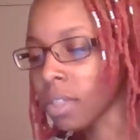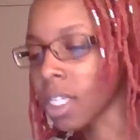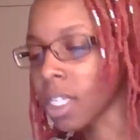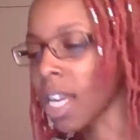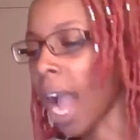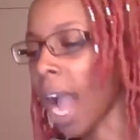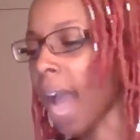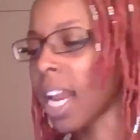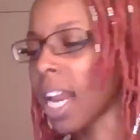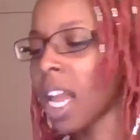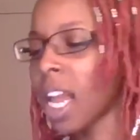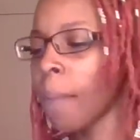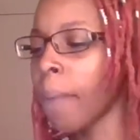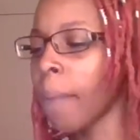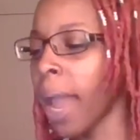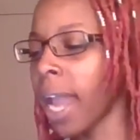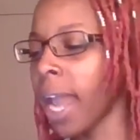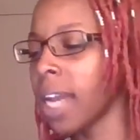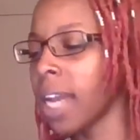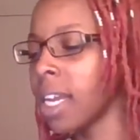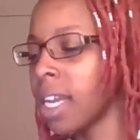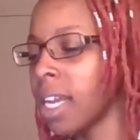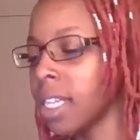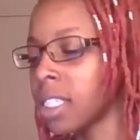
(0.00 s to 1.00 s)
I didn't
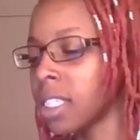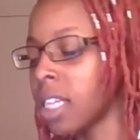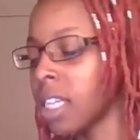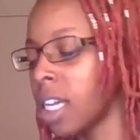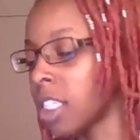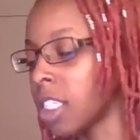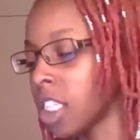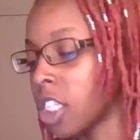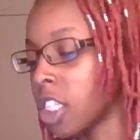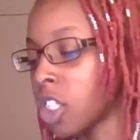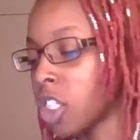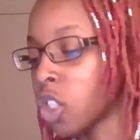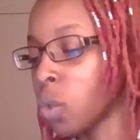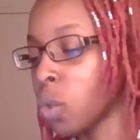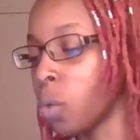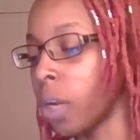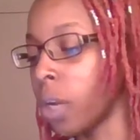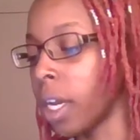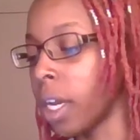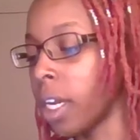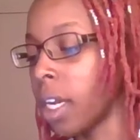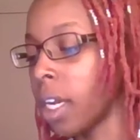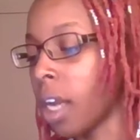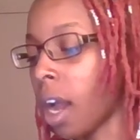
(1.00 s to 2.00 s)
pay any attention to
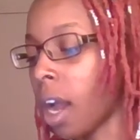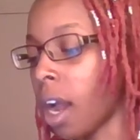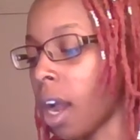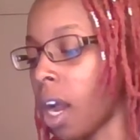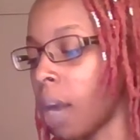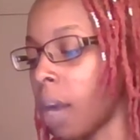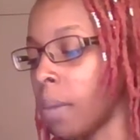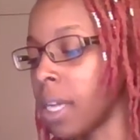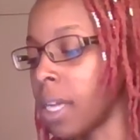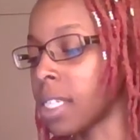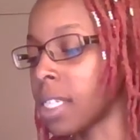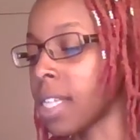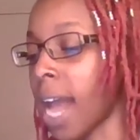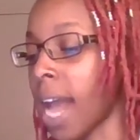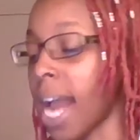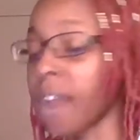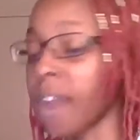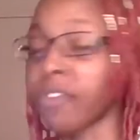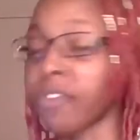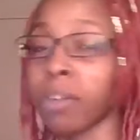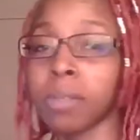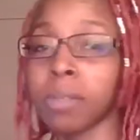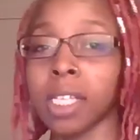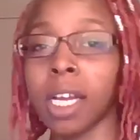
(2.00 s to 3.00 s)
it
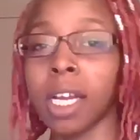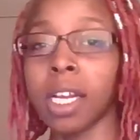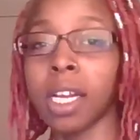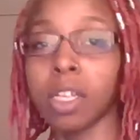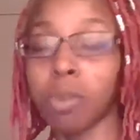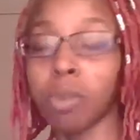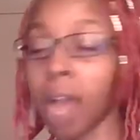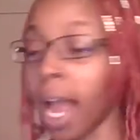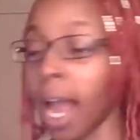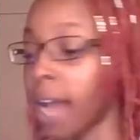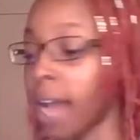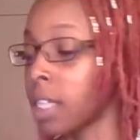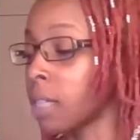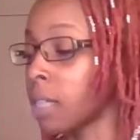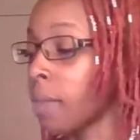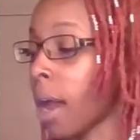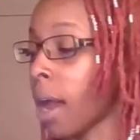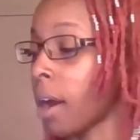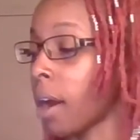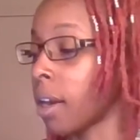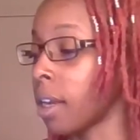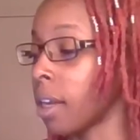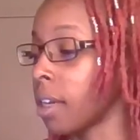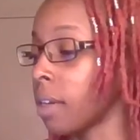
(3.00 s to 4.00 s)
aside from telling you guys
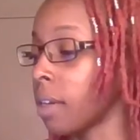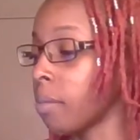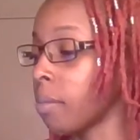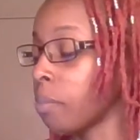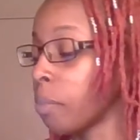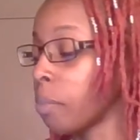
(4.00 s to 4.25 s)
about it